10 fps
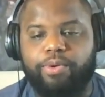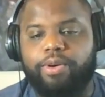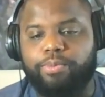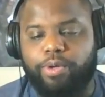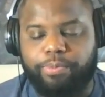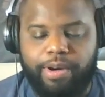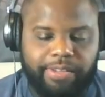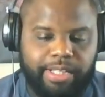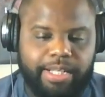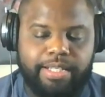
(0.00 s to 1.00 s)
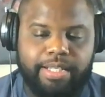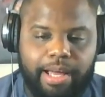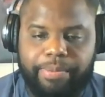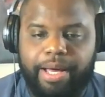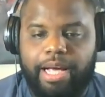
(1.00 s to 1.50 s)
more and more prevalent as
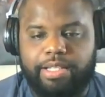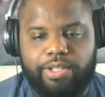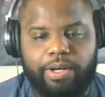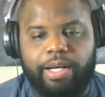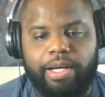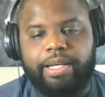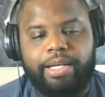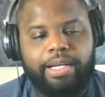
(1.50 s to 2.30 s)
time passes on.